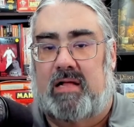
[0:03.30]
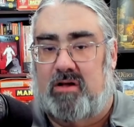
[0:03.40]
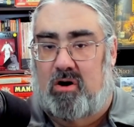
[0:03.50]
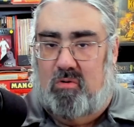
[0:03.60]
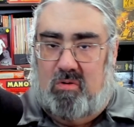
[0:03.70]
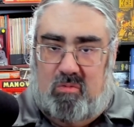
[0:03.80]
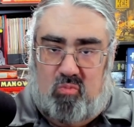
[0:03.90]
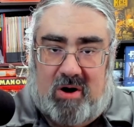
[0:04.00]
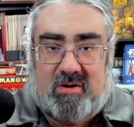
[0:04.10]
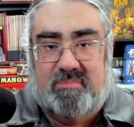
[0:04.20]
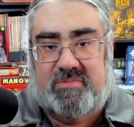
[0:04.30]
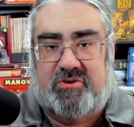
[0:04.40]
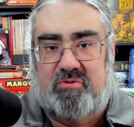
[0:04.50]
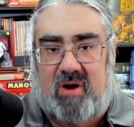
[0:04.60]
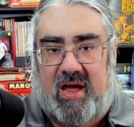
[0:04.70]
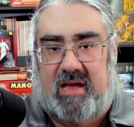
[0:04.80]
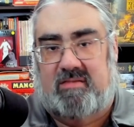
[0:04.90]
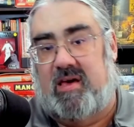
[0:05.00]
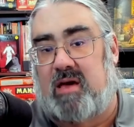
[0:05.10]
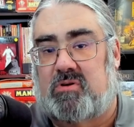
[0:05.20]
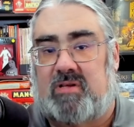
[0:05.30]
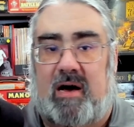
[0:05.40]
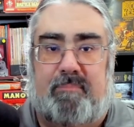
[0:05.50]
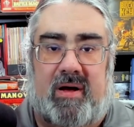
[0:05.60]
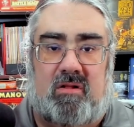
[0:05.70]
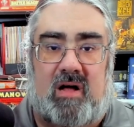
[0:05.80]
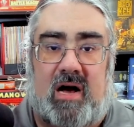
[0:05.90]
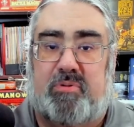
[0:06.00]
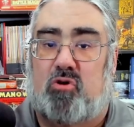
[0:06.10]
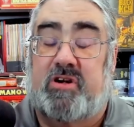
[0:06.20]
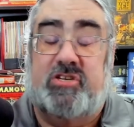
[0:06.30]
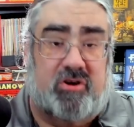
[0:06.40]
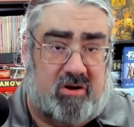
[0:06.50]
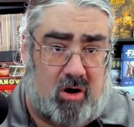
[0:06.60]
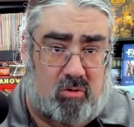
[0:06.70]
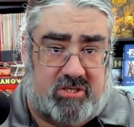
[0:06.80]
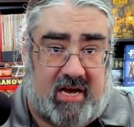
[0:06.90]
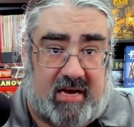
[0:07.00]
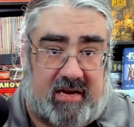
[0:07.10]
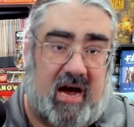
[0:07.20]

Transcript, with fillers: Hello, and welcome to a Tabletop Bellhop Creature Coat Check.